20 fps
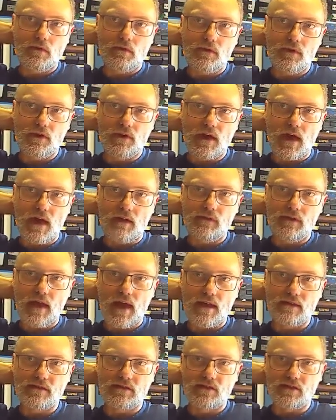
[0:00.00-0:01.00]
you, having
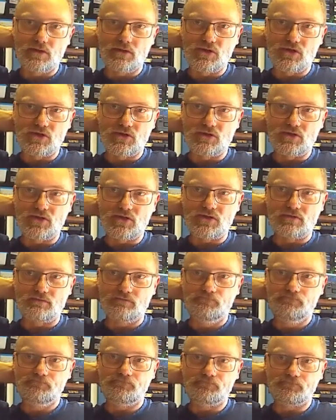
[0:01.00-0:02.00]
had solutions,
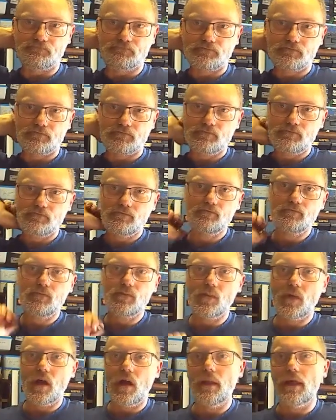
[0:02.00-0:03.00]

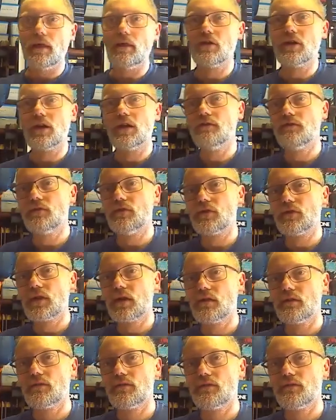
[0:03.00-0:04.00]
and then looking for
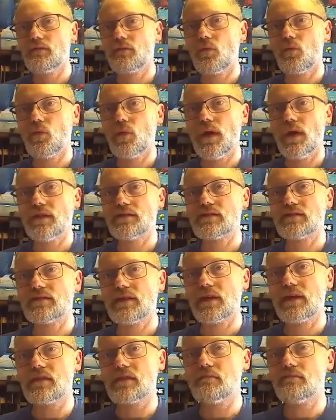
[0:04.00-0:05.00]
kind of where to
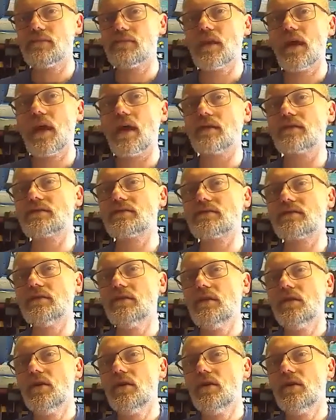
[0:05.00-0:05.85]
take them next,